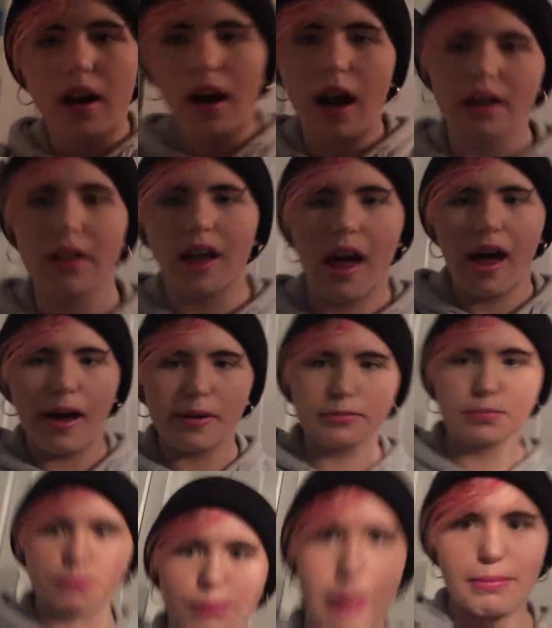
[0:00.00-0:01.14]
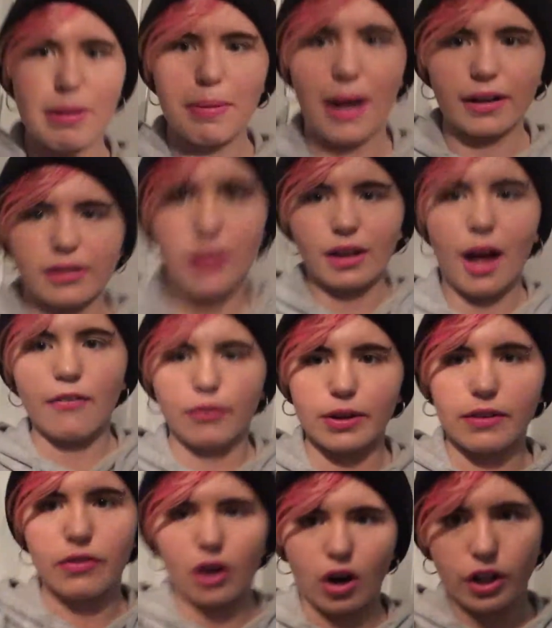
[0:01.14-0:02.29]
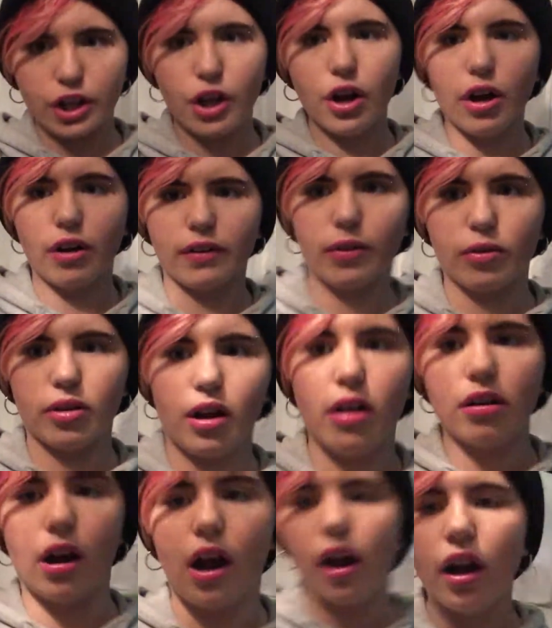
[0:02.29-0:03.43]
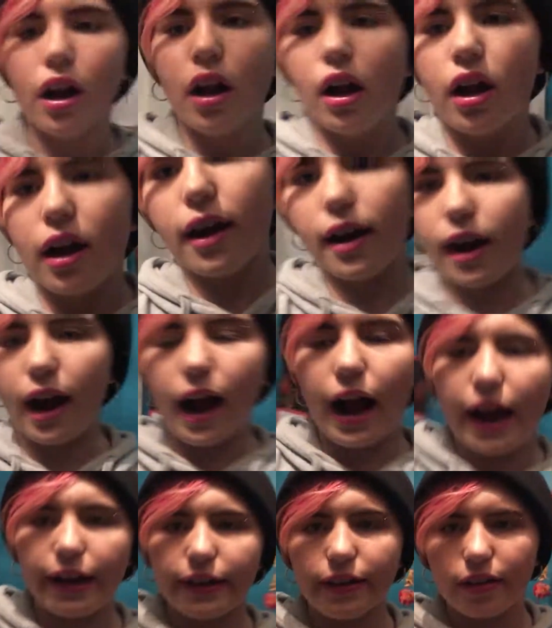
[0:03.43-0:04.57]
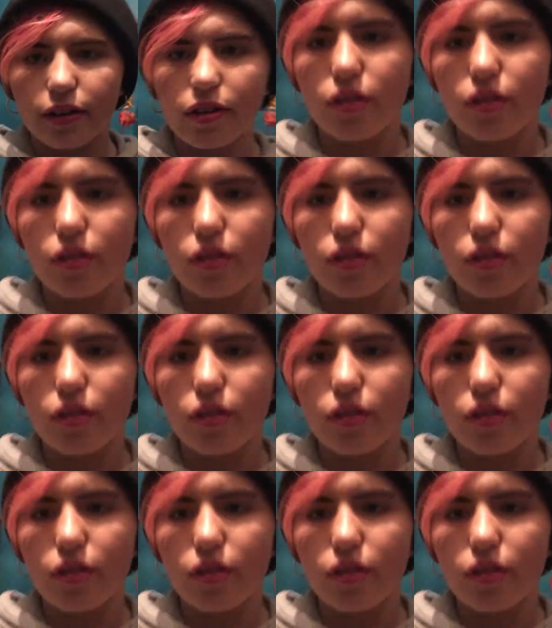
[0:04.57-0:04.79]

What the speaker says: and, like, bring me back to life when you've got a cure? And they was like, alright. And